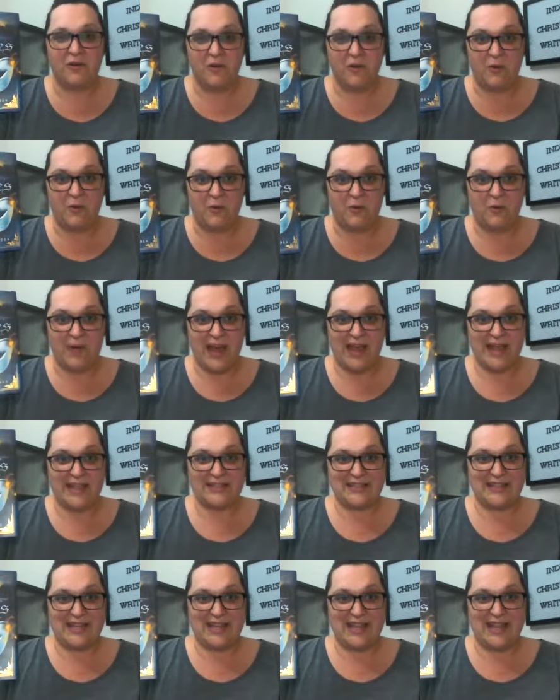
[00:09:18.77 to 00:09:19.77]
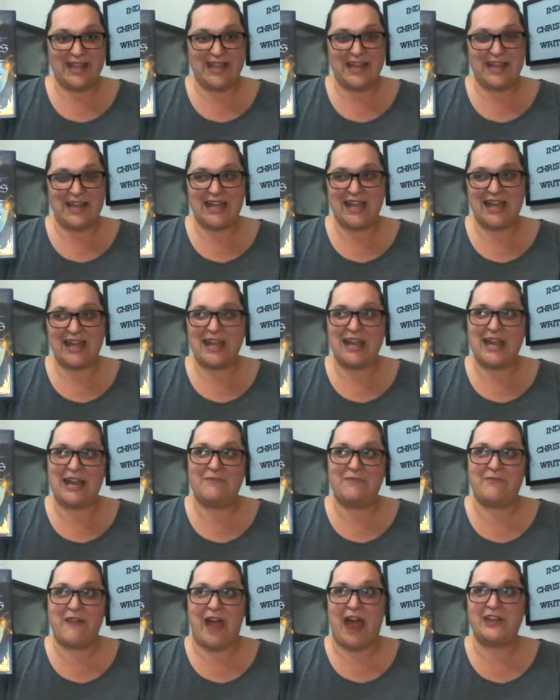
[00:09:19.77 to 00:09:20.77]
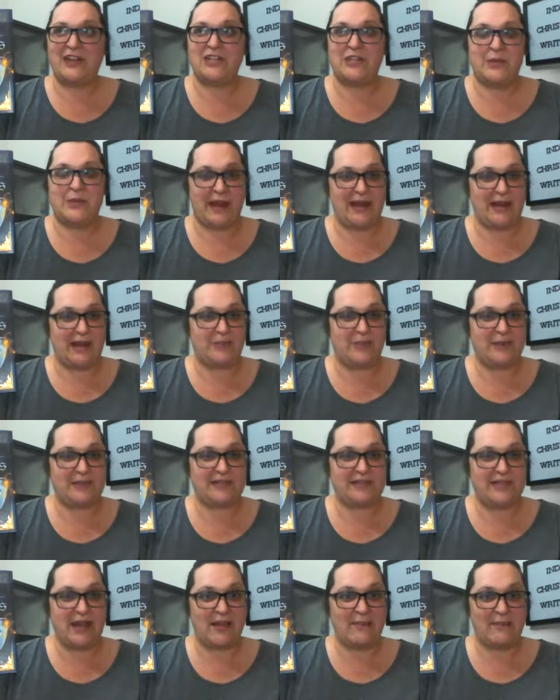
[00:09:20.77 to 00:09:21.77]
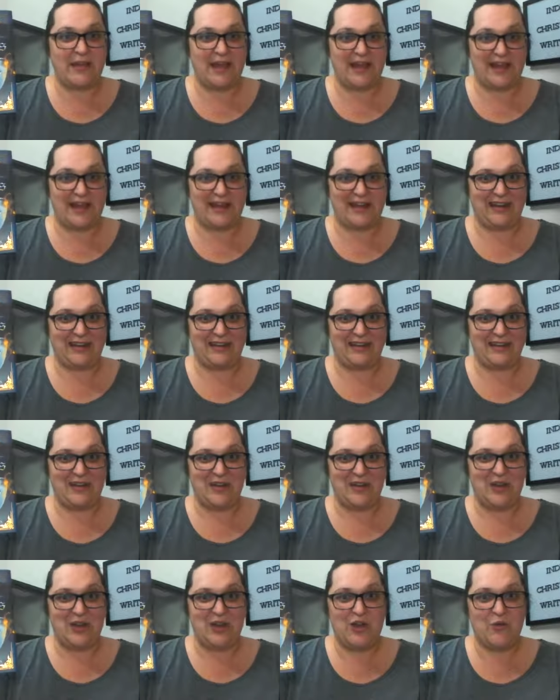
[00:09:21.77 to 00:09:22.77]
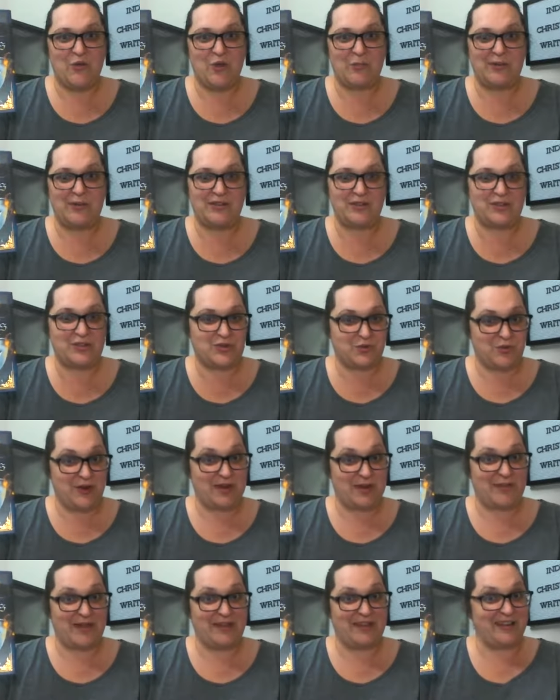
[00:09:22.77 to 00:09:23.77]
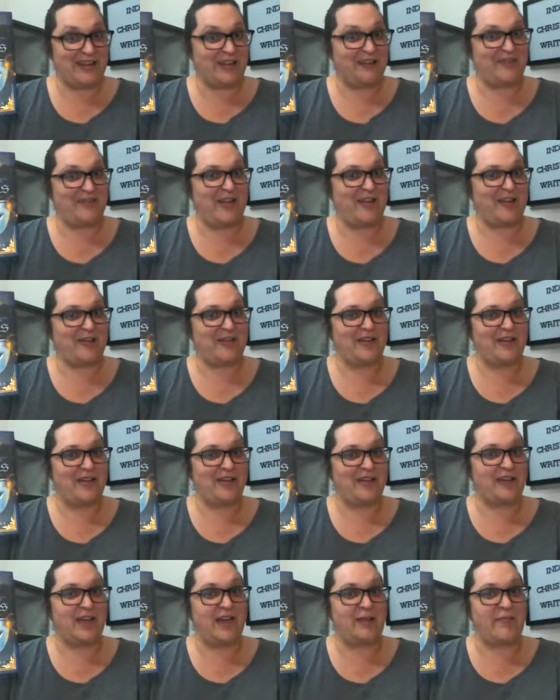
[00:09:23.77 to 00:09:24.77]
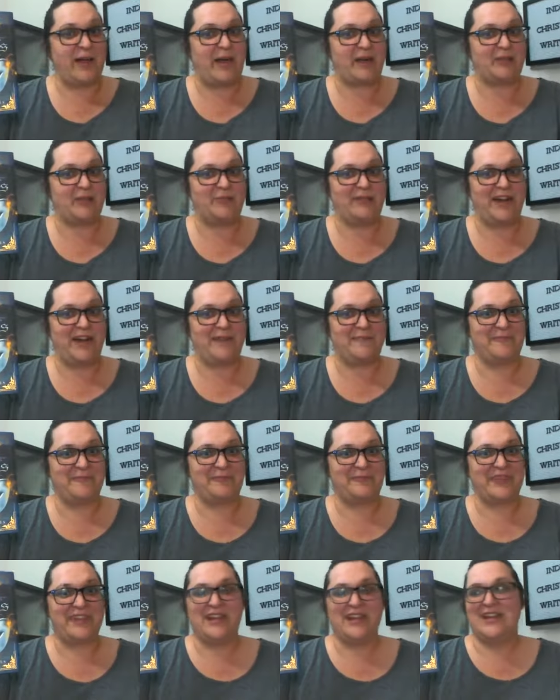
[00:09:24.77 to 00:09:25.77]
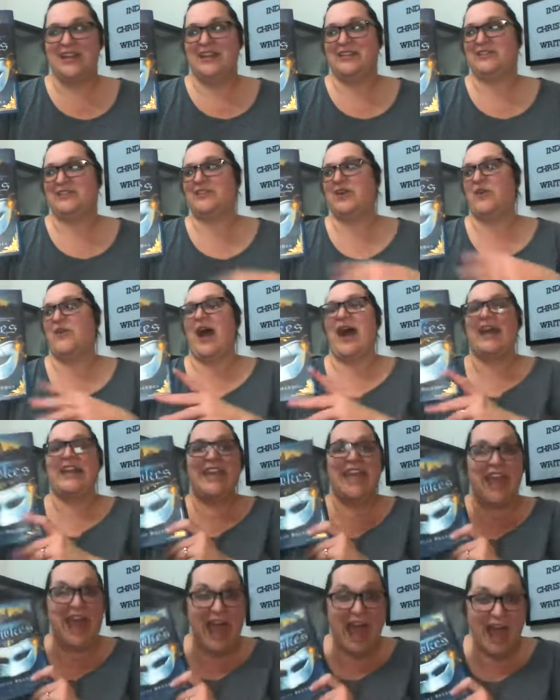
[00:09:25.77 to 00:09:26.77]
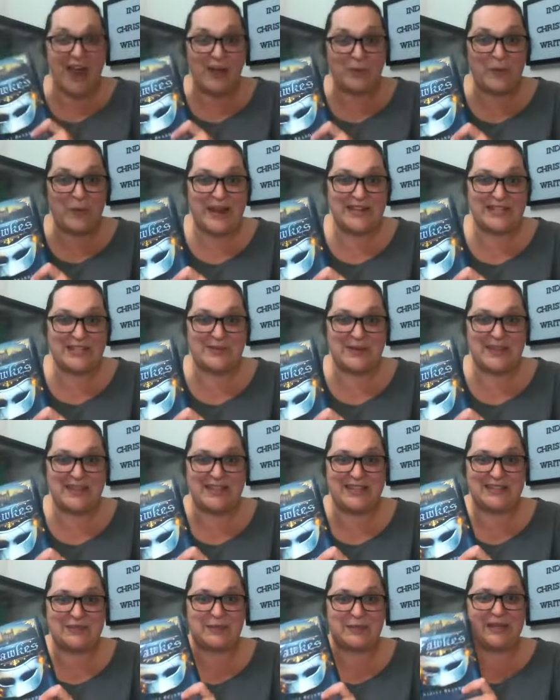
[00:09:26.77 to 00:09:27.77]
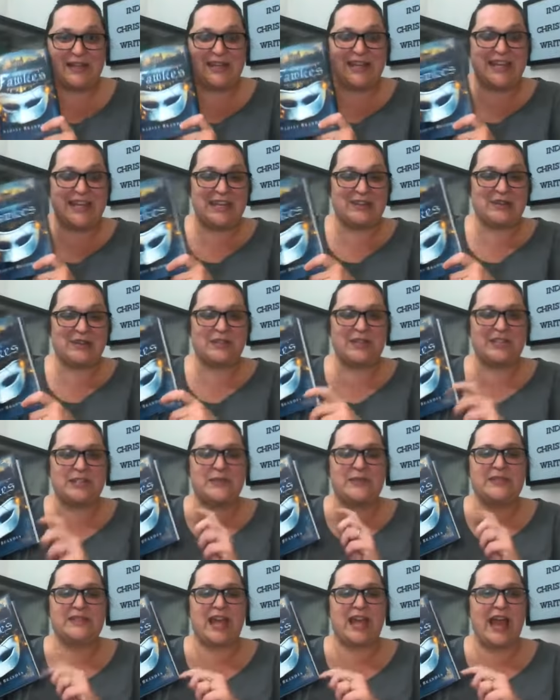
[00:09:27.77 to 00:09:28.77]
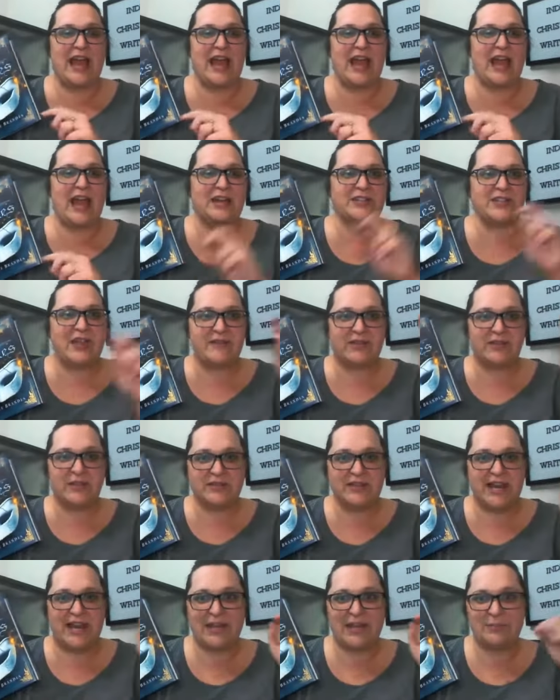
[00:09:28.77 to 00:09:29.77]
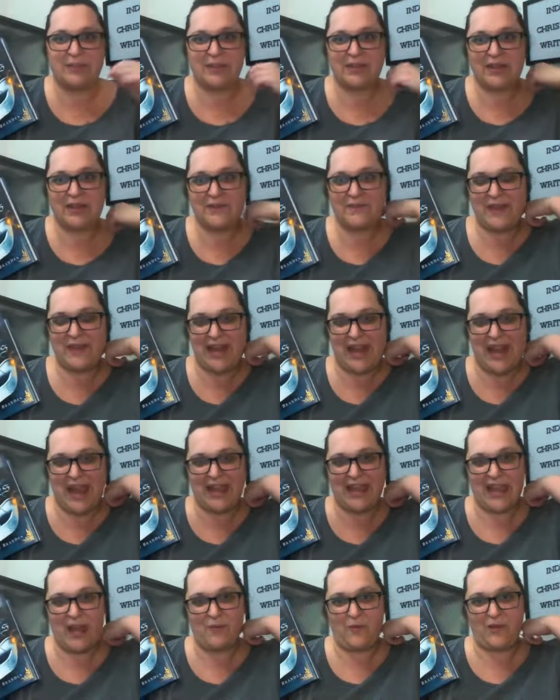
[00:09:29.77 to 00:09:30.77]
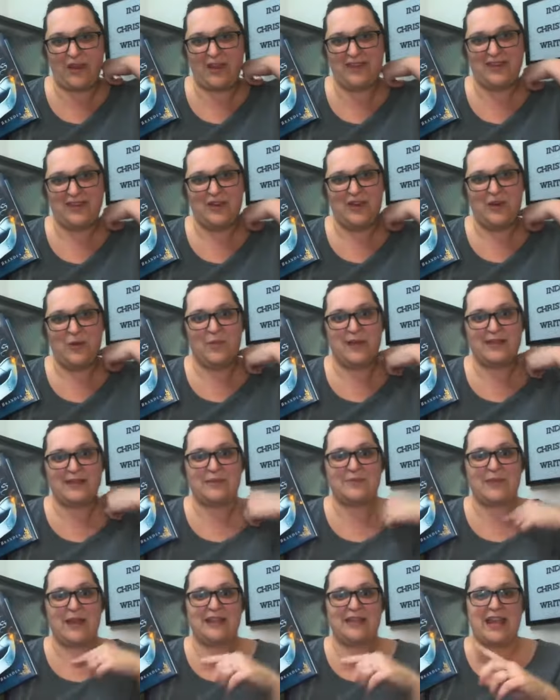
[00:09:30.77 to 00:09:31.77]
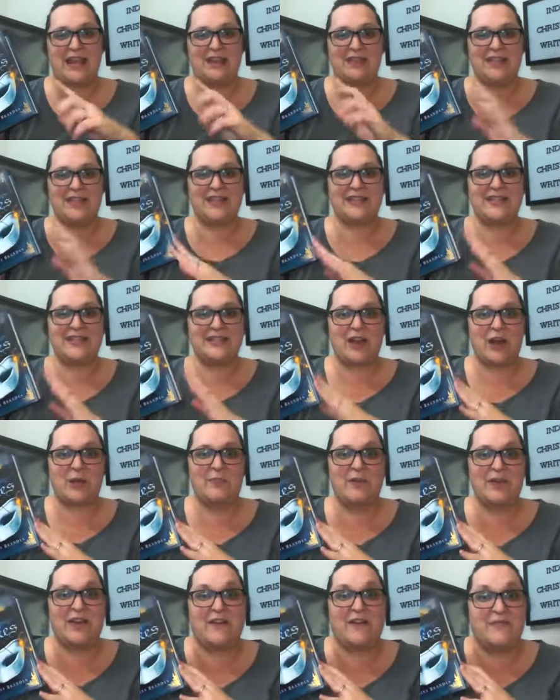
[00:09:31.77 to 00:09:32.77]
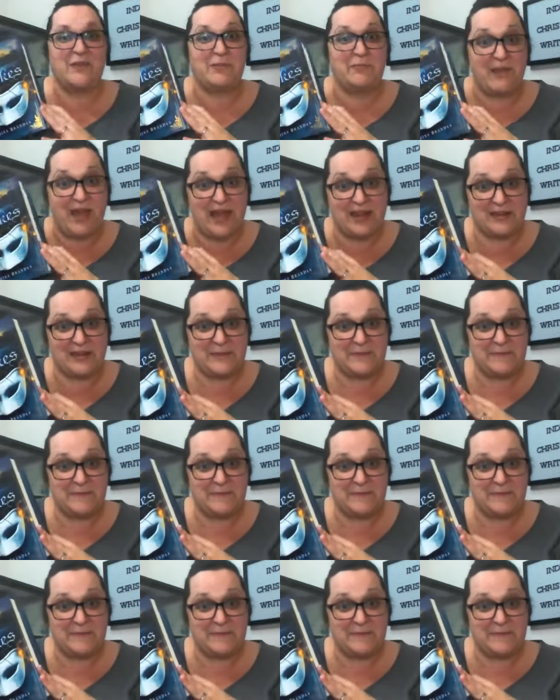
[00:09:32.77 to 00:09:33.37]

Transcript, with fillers: was infatuated with somebody who would be destroyed by the gunfire uh, gunpowder plot. So I can't wait to read this one either. This was I actually have a little tiny book club that I hang out with once a month, and this is our book of the month.